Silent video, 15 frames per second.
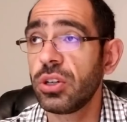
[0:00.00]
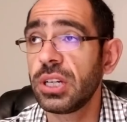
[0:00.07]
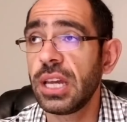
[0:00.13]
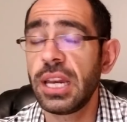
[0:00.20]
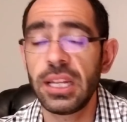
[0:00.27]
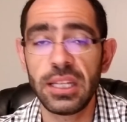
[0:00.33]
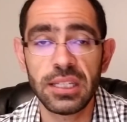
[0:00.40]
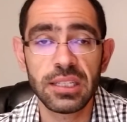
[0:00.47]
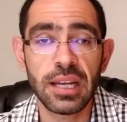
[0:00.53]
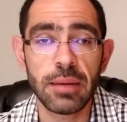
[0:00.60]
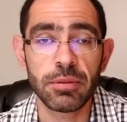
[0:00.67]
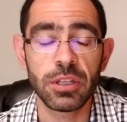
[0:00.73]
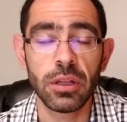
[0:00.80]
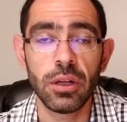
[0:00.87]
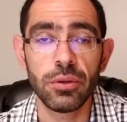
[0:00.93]
getting these
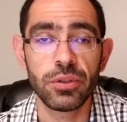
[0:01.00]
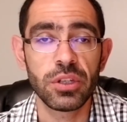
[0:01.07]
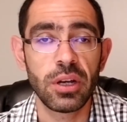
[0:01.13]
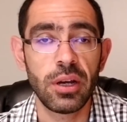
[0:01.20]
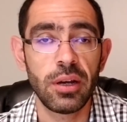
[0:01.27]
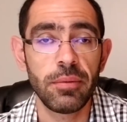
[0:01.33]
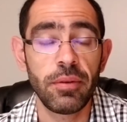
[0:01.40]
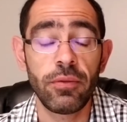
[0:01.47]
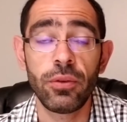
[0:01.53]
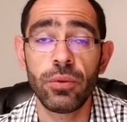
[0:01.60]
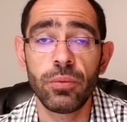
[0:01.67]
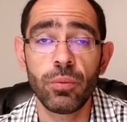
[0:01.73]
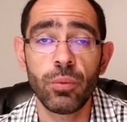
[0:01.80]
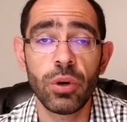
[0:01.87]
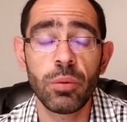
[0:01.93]
types of loads. If
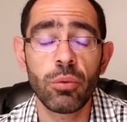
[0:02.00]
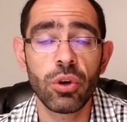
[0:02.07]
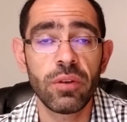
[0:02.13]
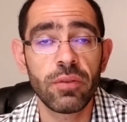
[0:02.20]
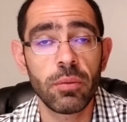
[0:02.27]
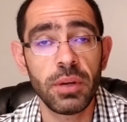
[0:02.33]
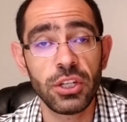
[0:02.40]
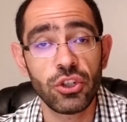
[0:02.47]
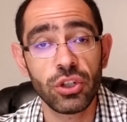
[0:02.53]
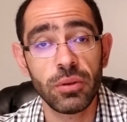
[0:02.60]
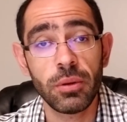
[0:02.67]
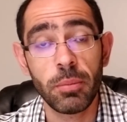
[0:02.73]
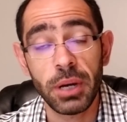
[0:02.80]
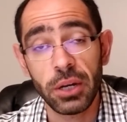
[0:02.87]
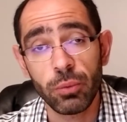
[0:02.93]
you want more information
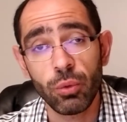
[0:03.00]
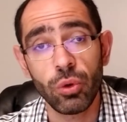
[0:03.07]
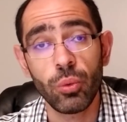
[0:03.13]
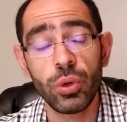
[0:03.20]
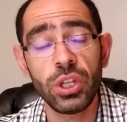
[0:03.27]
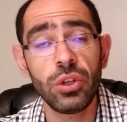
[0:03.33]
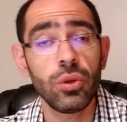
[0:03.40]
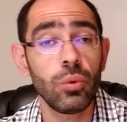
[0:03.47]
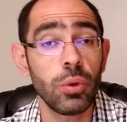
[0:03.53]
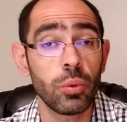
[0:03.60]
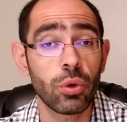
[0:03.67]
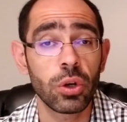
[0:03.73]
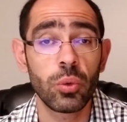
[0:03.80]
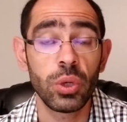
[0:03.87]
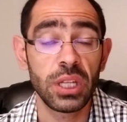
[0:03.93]
about what we do, we
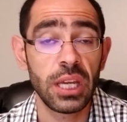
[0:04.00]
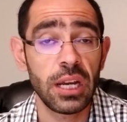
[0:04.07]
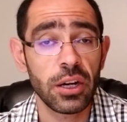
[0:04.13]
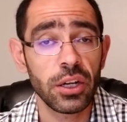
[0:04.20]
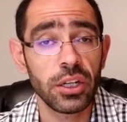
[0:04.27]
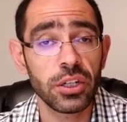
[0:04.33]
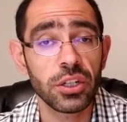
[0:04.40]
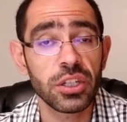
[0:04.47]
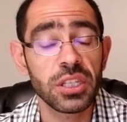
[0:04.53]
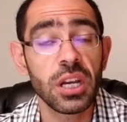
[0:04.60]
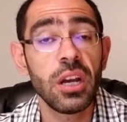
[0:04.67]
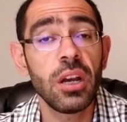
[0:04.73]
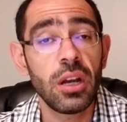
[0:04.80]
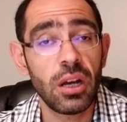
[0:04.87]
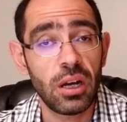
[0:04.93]
work with carriers,
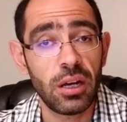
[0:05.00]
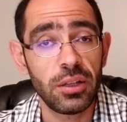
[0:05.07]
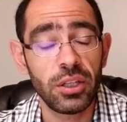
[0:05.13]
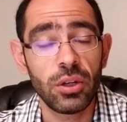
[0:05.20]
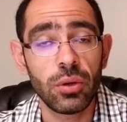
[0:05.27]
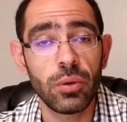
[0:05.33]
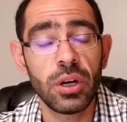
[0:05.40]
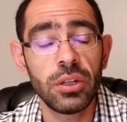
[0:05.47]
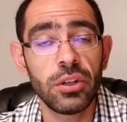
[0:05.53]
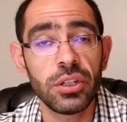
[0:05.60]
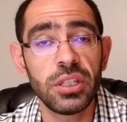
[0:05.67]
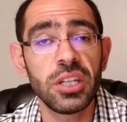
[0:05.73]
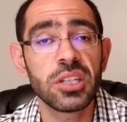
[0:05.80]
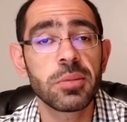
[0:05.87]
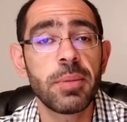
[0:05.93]
under
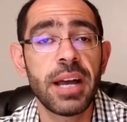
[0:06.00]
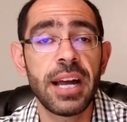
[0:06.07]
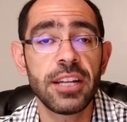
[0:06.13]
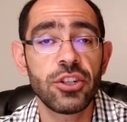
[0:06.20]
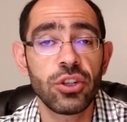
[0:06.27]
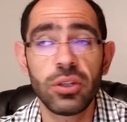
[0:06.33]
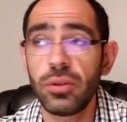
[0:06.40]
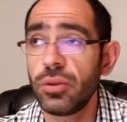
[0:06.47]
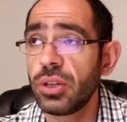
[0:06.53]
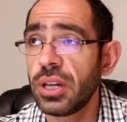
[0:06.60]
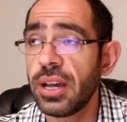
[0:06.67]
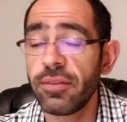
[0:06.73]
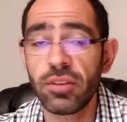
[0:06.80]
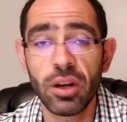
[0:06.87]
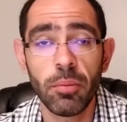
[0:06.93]
dispatch. You can
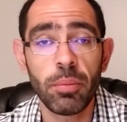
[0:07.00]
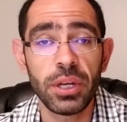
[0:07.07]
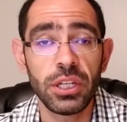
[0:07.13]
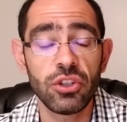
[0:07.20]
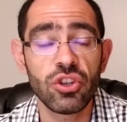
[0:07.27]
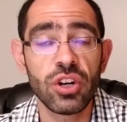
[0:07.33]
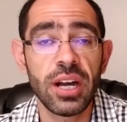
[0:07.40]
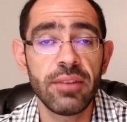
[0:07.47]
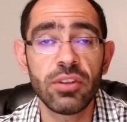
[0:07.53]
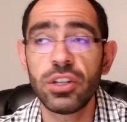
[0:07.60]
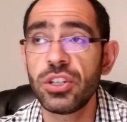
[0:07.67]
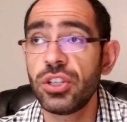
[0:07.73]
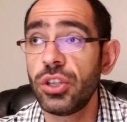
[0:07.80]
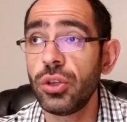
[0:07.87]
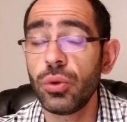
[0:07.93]
have company
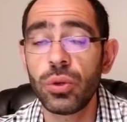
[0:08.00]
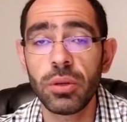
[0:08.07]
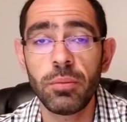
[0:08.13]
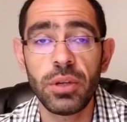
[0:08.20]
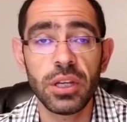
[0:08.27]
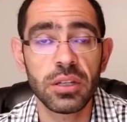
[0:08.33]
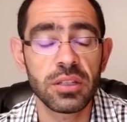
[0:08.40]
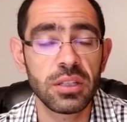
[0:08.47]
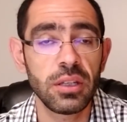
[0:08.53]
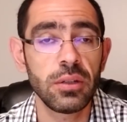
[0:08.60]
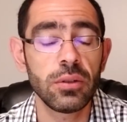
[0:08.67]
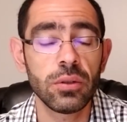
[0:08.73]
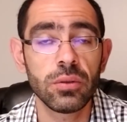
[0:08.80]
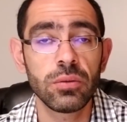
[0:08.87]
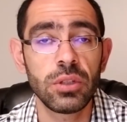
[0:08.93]
drivers. You can be a
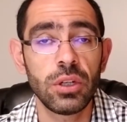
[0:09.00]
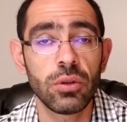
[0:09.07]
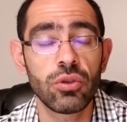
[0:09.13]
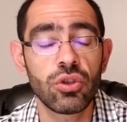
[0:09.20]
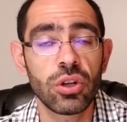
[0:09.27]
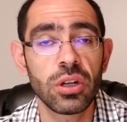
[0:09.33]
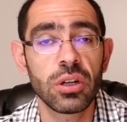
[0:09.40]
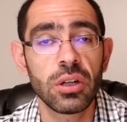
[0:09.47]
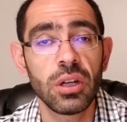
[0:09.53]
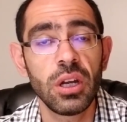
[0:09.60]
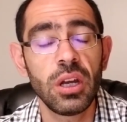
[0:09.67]
single, truck